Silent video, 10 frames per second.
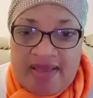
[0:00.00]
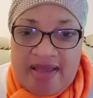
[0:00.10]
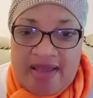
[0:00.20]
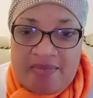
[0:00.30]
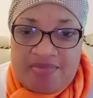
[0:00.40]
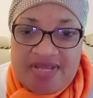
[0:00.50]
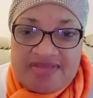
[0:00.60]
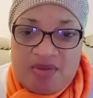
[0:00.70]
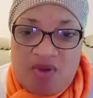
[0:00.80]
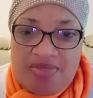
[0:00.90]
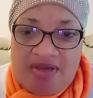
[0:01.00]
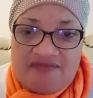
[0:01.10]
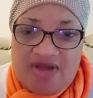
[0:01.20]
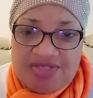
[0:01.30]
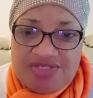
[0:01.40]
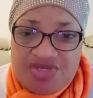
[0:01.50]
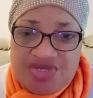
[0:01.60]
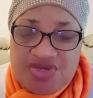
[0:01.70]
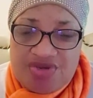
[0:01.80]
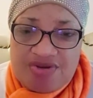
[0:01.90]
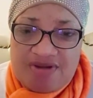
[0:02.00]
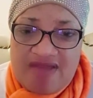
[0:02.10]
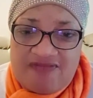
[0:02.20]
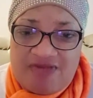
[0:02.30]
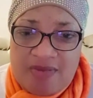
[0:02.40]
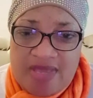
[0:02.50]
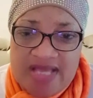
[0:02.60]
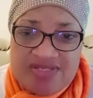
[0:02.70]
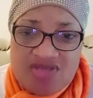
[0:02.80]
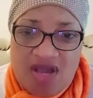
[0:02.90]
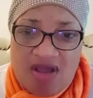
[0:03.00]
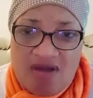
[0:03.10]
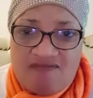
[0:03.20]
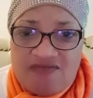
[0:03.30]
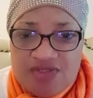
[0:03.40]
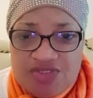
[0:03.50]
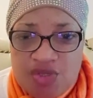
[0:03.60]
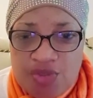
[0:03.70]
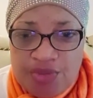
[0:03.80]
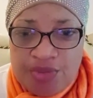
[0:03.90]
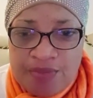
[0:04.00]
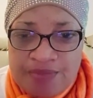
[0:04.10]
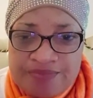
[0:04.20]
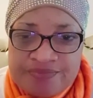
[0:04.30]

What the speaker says: I bring the word of God to you right from here to your comfort home.